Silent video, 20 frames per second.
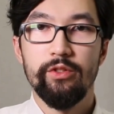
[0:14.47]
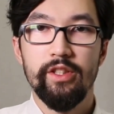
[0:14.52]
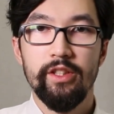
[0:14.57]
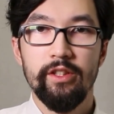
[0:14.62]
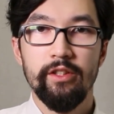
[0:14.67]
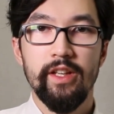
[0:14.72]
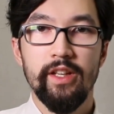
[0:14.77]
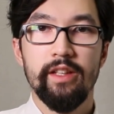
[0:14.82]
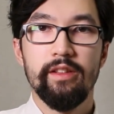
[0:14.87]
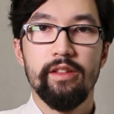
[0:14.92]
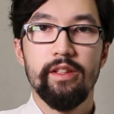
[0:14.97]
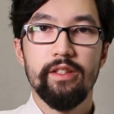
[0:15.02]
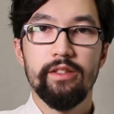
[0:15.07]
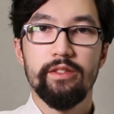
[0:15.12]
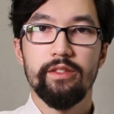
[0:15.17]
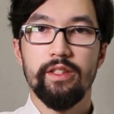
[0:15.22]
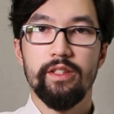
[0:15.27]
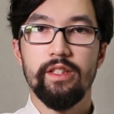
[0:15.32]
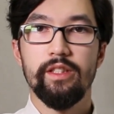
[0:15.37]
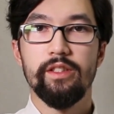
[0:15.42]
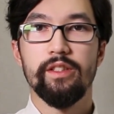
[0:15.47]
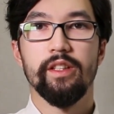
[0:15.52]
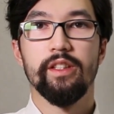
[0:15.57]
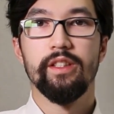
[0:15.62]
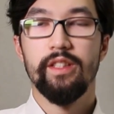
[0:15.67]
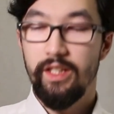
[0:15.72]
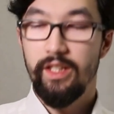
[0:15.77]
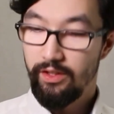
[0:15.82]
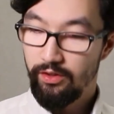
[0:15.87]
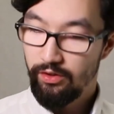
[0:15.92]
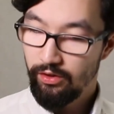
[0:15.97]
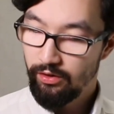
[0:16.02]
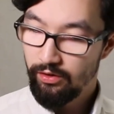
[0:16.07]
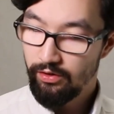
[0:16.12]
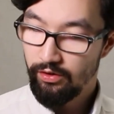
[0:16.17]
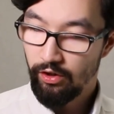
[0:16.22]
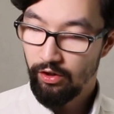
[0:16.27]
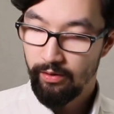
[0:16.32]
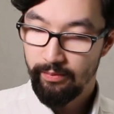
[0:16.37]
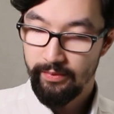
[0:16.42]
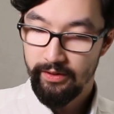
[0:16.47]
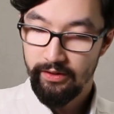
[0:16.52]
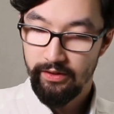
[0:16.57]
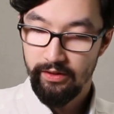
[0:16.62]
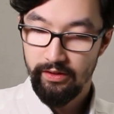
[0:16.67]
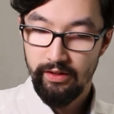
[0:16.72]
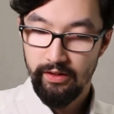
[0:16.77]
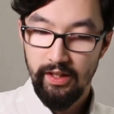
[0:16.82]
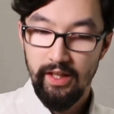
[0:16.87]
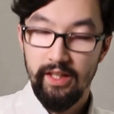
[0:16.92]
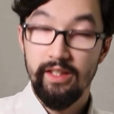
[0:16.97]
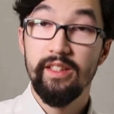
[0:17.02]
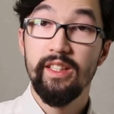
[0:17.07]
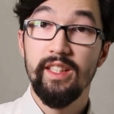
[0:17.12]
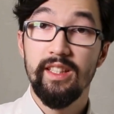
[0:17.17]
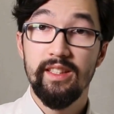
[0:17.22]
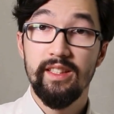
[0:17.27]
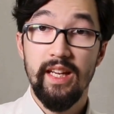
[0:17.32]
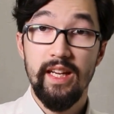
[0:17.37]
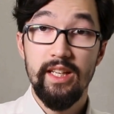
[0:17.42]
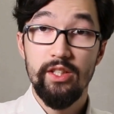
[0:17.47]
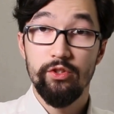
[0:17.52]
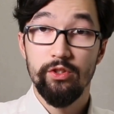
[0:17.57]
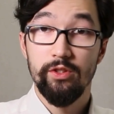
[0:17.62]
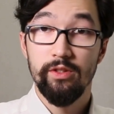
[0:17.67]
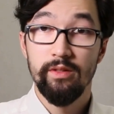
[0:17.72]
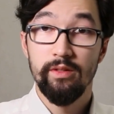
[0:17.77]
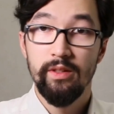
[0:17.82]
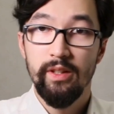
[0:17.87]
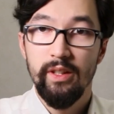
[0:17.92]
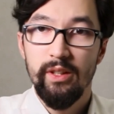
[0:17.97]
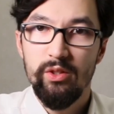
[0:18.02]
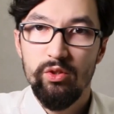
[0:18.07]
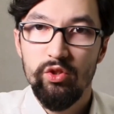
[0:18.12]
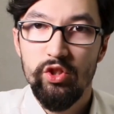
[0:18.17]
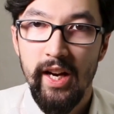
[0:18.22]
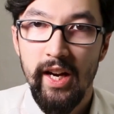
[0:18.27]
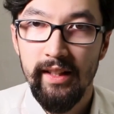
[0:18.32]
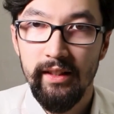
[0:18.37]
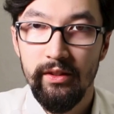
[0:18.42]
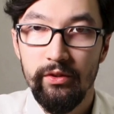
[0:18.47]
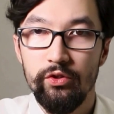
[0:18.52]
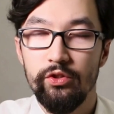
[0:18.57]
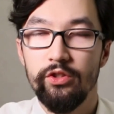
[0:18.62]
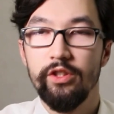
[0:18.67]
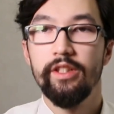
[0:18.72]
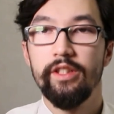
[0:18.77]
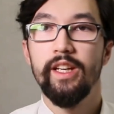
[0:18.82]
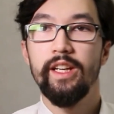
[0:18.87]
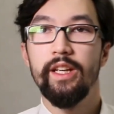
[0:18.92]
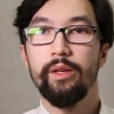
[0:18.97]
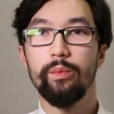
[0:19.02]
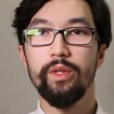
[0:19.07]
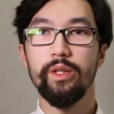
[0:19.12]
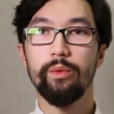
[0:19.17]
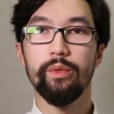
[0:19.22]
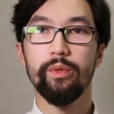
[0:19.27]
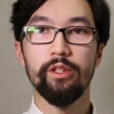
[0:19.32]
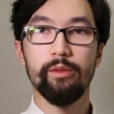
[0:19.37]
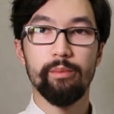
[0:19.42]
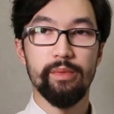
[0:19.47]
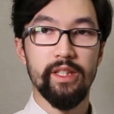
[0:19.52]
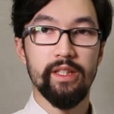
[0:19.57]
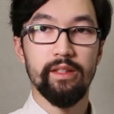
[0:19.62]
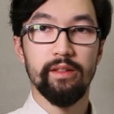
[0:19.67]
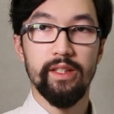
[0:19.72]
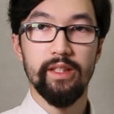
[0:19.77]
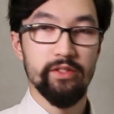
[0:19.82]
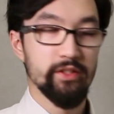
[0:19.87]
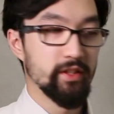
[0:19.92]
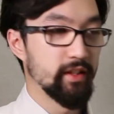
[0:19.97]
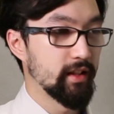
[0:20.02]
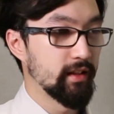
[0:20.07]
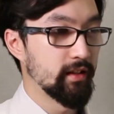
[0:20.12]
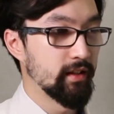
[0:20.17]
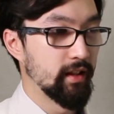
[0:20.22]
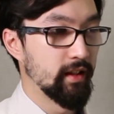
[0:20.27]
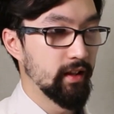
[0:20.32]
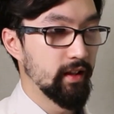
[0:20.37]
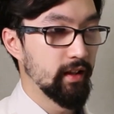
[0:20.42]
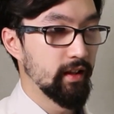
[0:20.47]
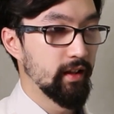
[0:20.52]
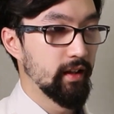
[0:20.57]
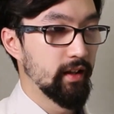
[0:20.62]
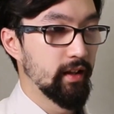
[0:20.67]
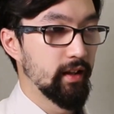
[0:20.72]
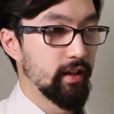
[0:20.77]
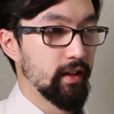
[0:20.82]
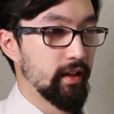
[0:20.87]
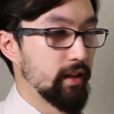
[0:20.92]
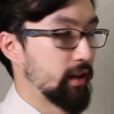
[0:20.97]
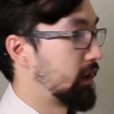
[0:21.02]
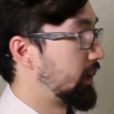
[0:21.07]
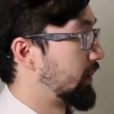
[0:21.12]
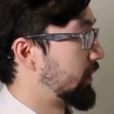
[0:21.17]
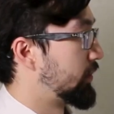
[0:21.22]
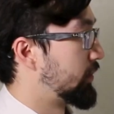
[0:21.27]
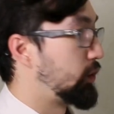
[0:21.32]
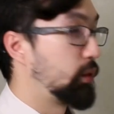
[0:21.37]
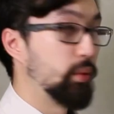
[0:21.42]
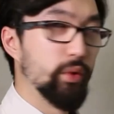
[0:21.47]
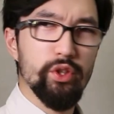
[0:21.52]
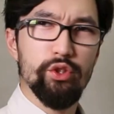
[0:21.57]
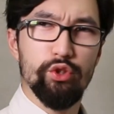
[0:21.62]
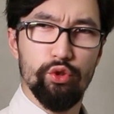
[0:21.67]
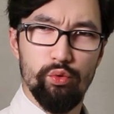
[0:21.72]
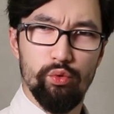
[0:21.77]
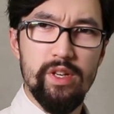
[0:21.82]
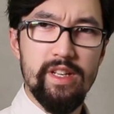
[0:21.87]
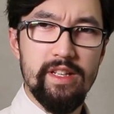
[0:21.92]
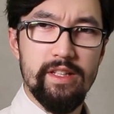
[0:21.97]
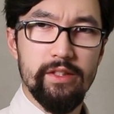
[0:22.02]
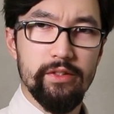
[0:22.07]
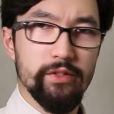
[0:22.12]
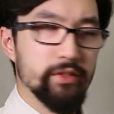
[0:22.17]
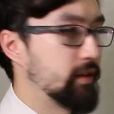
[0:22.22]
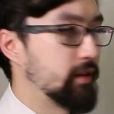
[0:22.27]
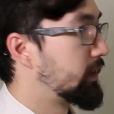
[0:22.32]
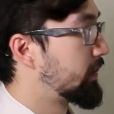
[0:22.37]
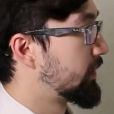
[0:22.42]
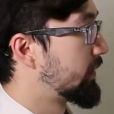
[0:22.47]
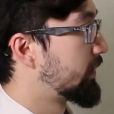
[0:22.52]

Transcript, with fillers: Dear, and this is an InterTomas Dictation Challenge. Today we will be listening to the trees.